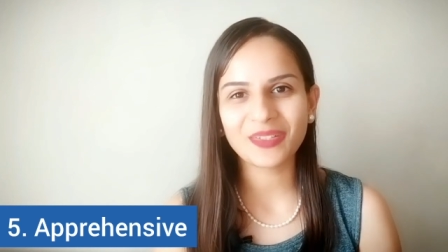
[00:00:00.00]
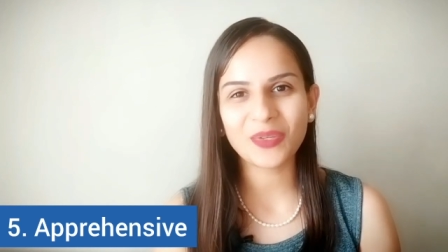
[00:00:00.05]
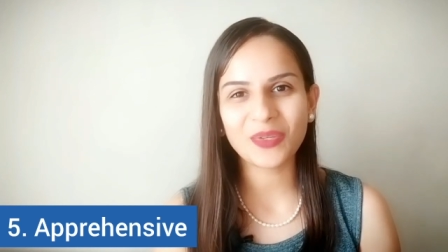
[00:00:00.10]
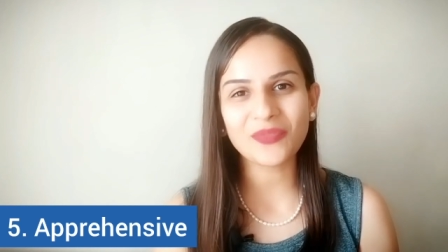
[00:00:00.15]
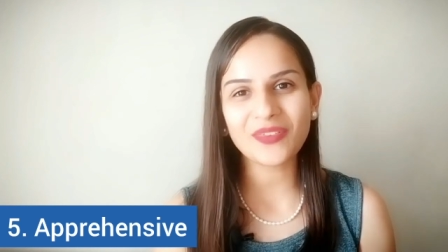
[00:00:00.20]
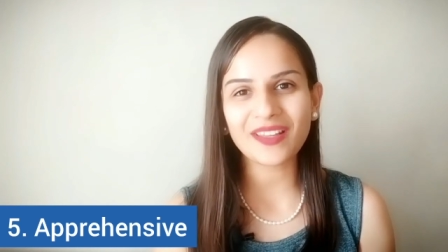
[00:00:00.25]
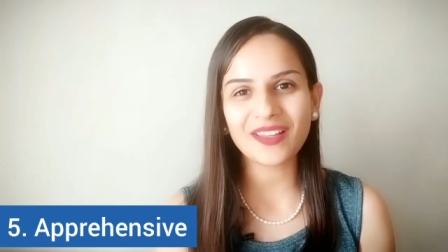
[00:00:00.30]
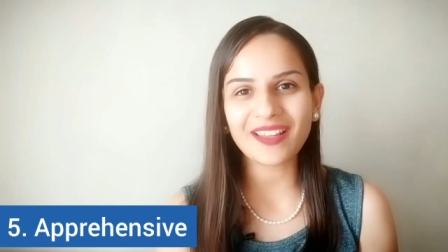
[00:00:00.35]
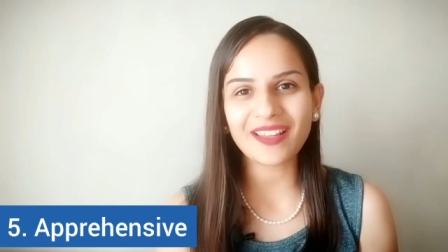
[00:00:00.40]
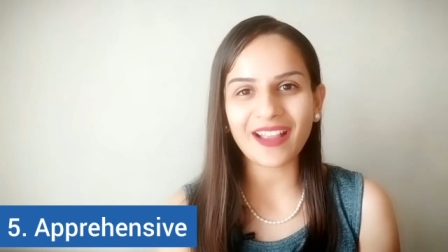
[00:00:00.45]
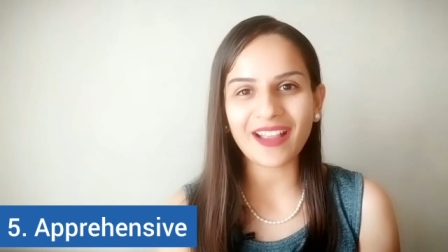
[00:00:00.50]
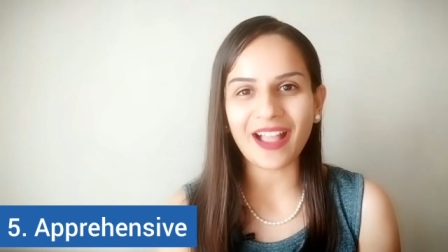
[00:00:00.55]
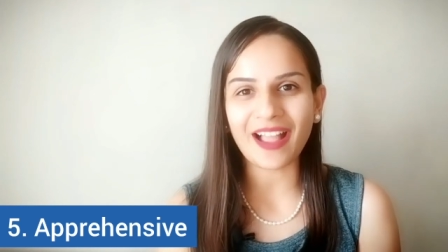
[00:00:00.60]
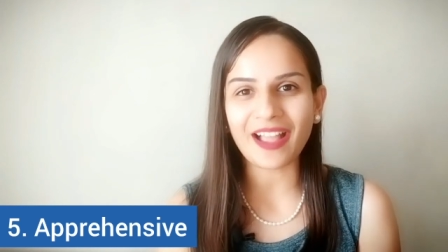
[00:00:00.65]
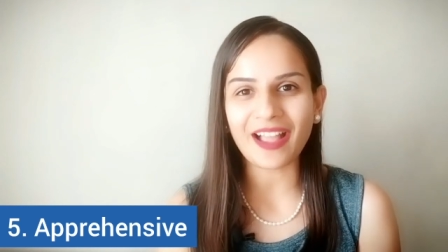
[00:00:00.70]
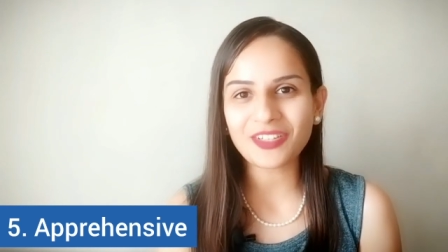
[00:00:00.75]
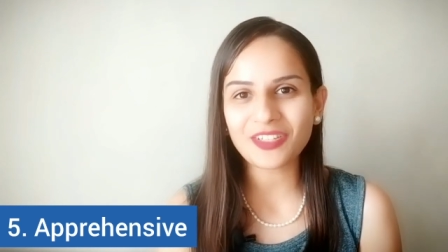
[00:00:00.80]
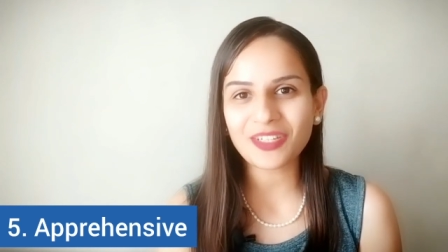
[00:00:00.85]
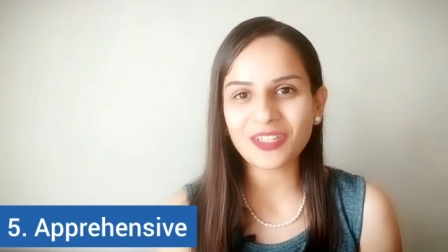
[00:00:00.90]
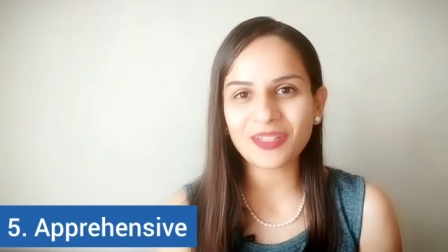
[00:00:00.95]
you're feeling
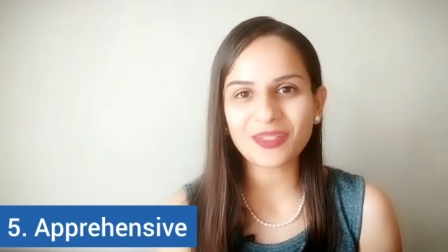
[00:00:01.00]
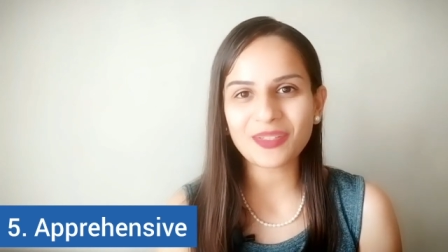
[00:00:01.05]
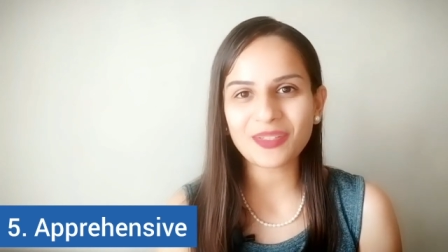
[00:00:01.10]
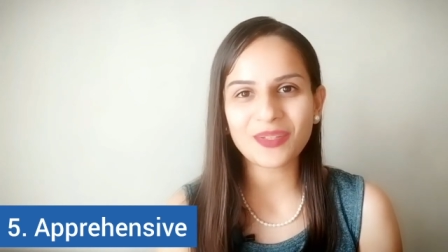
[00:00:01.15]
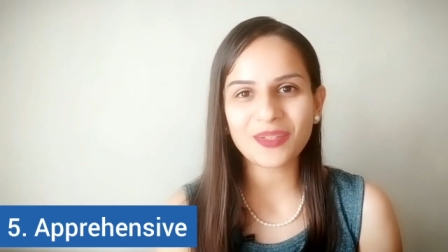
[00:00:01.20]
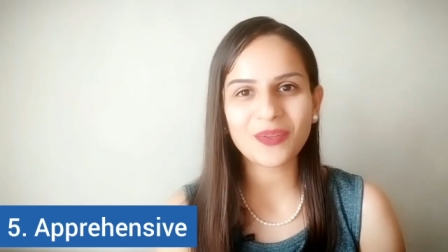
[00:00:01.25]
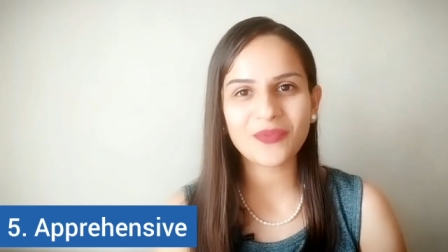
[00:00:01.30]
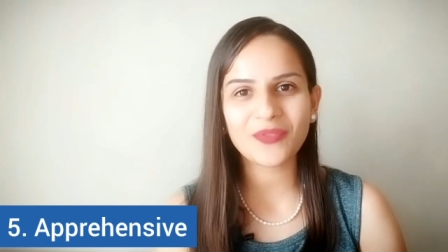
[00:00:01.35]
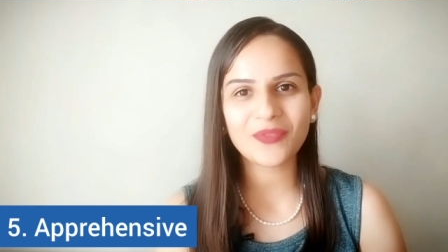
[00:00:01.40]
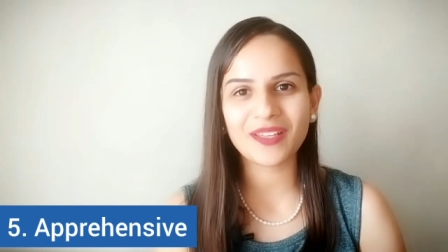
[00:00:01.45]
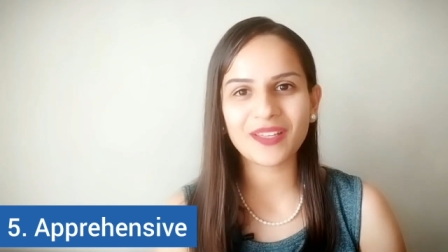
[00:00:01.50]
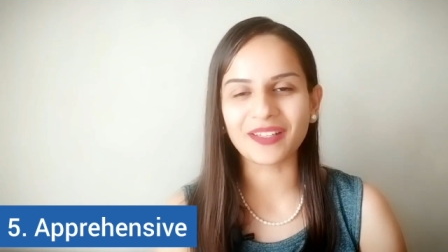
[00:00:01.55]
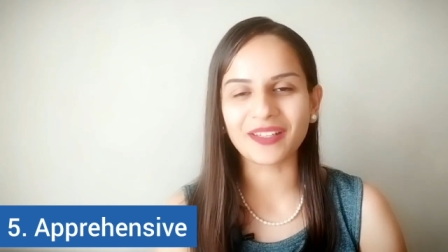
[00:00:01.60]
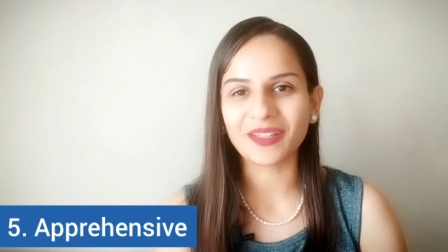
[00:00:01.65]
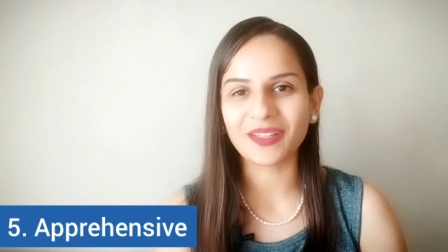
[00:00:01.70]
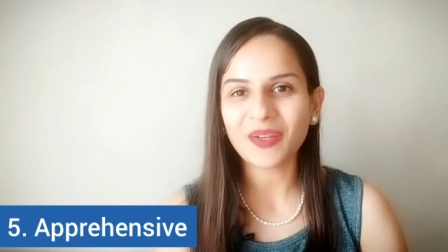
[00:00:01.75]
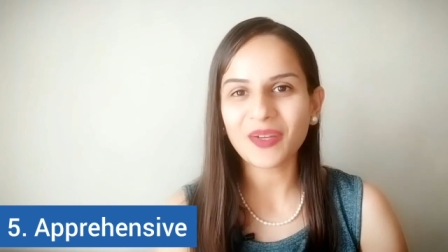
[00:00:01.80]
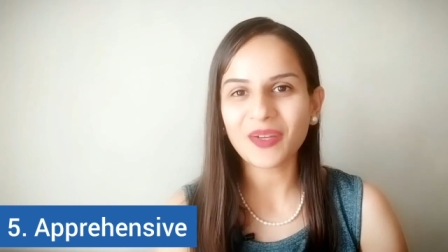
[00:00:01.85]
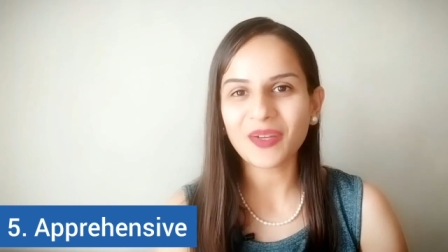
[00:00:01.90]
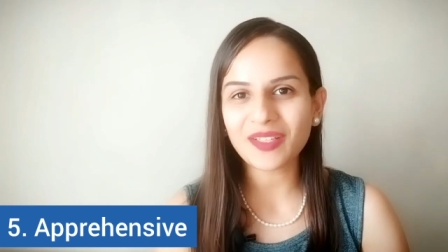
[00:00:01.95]
anxious or you're
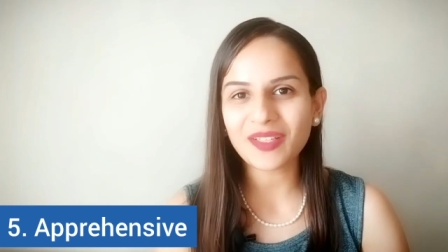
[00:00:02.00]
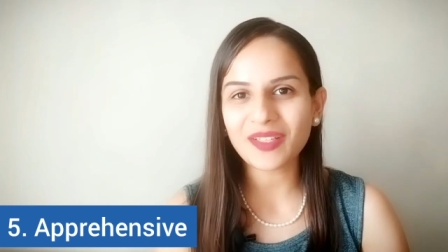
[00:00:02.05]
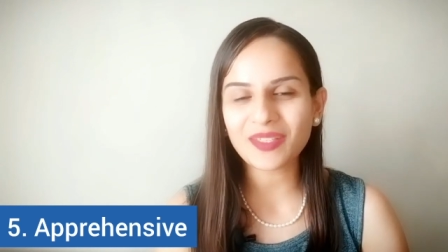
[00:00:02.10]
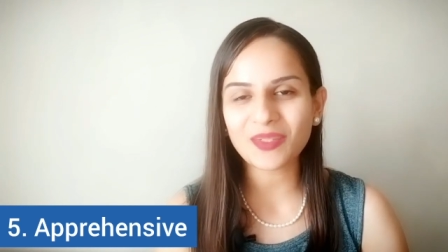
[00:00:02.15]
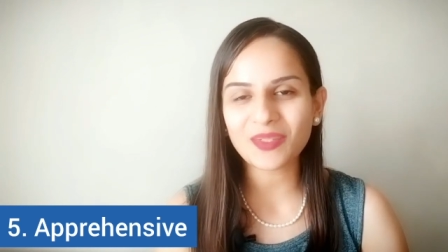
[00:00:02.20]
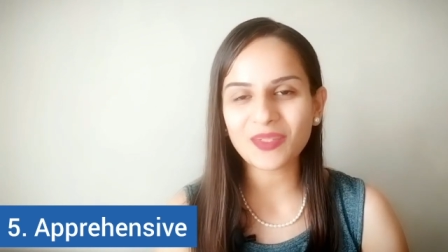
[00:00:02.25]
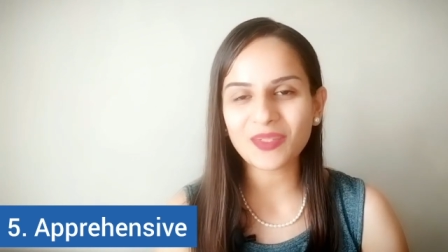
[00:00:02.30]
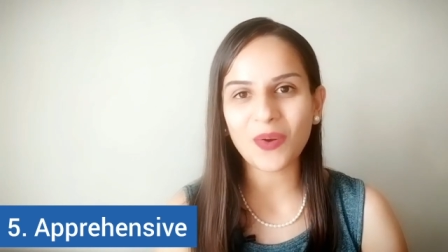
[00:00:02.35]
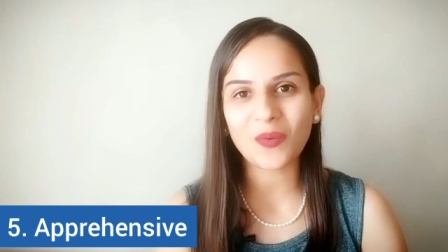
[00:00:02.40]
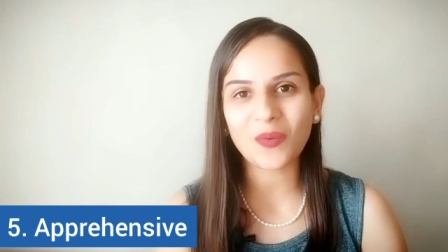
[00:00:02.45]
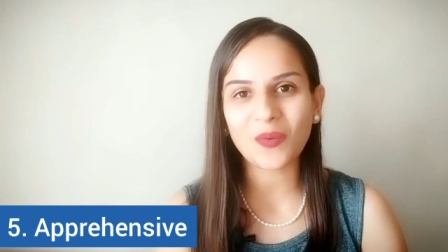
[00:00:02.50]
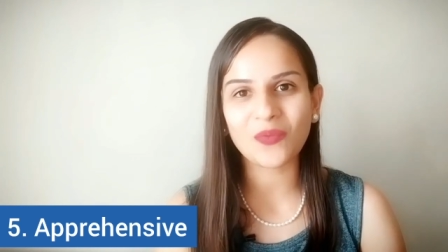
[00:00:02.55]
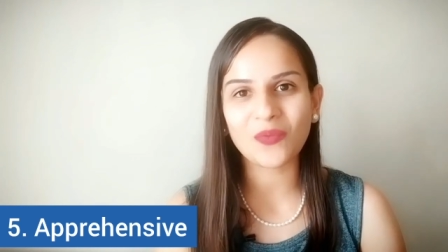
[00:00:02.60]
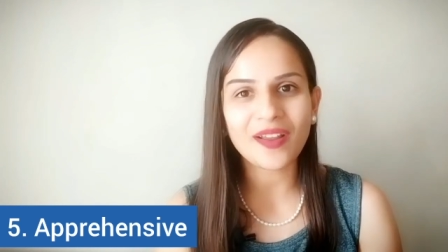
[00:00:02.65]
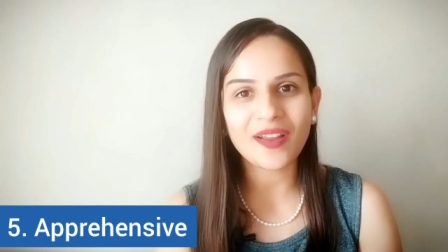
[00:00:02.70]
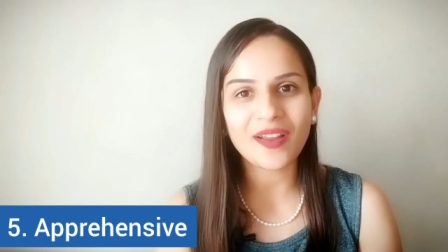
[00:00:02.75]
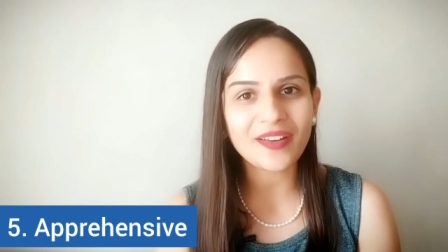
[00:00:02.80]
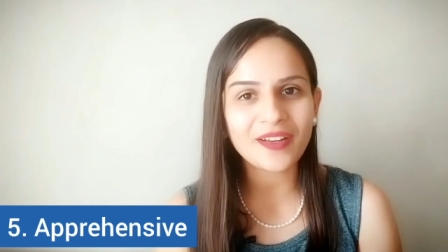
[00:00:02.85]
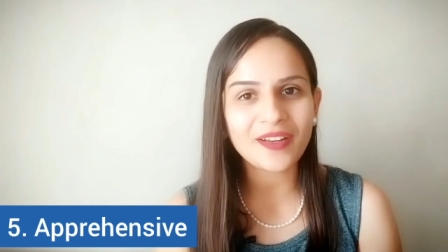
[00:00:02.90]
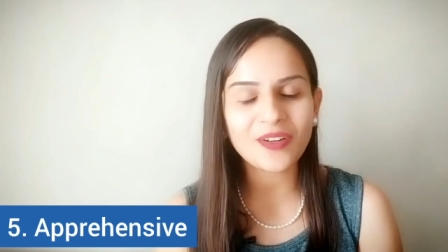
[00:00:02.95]
feeling nervous or
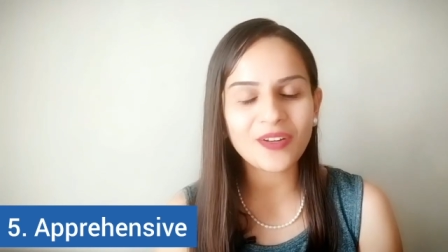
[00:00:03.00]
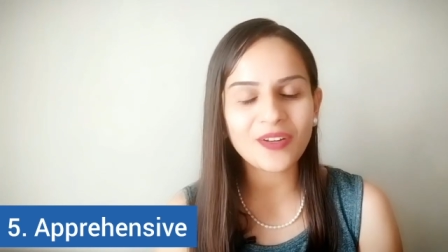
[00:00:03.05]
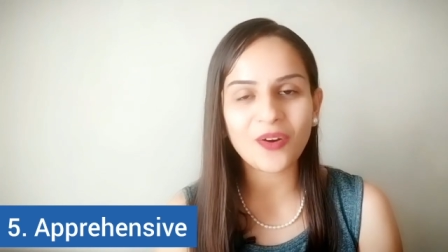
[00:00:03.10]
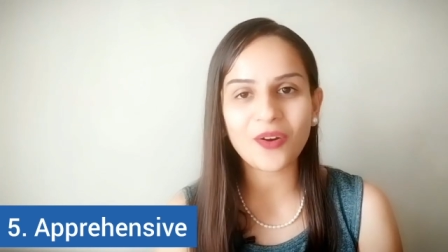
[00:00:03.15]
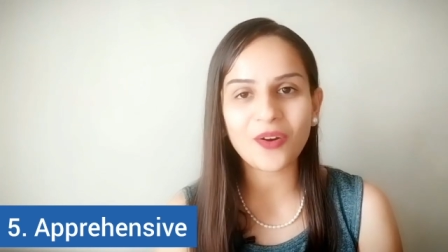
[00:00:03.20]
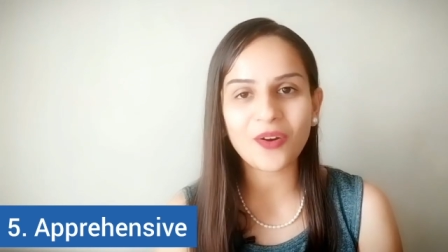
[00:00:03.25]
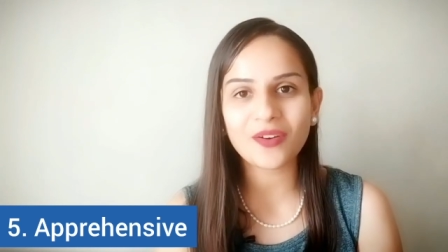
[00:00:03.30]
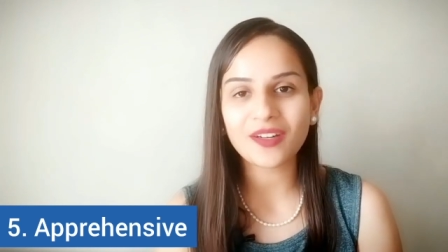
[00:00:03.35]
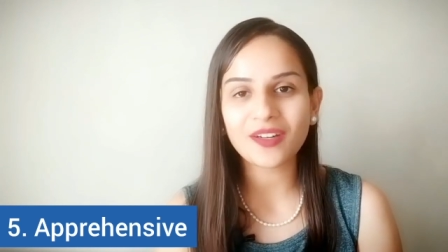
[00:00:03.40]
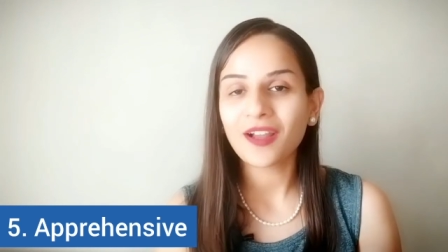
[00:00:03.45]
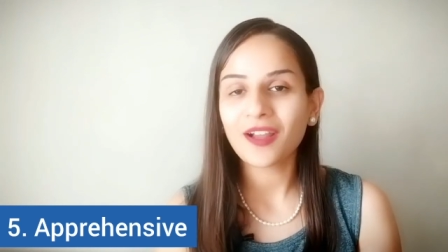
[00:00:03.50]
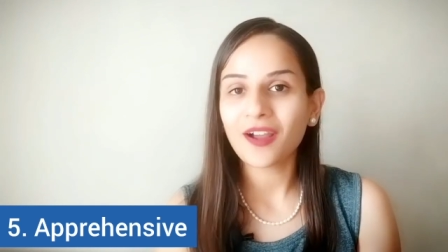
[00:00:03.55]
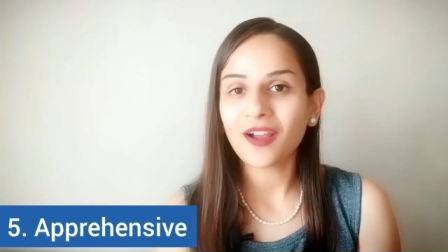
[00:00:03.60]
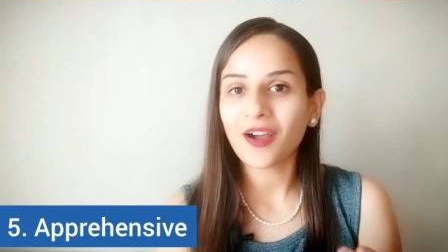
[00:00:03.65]
worried or